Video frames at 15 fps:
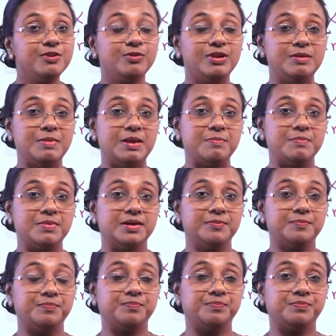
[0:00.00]
you remember,
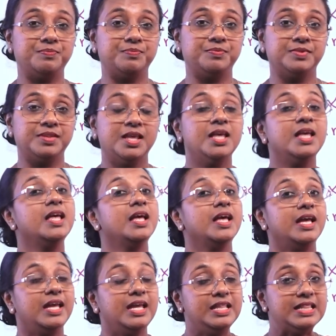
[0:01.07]

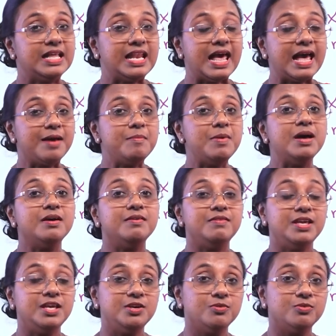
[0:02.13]
in the lab, we
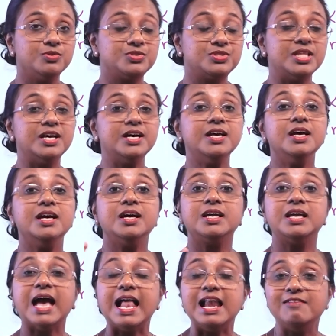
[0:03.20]
use the
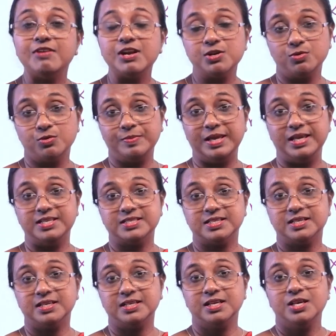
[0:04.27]
galvanometer.
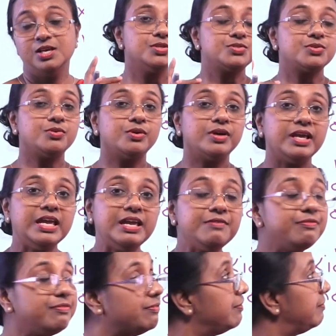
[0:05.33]
So,
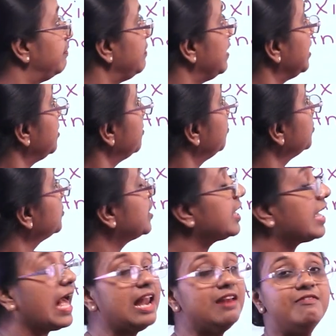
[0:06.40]
if we use a
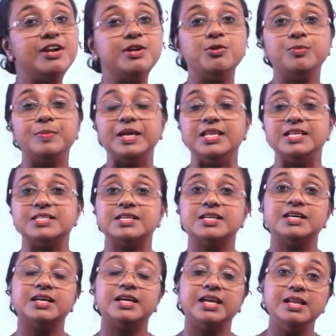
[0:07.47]

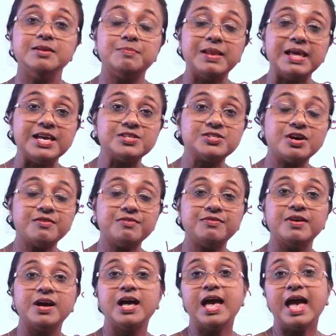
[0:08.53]
galvanometer in place of
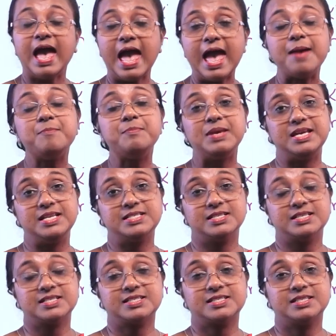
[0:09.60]

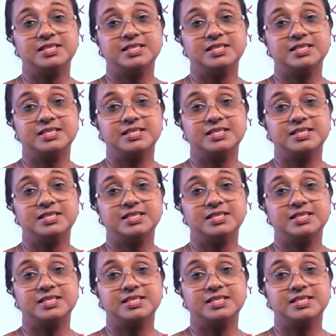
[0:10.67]
ammeters,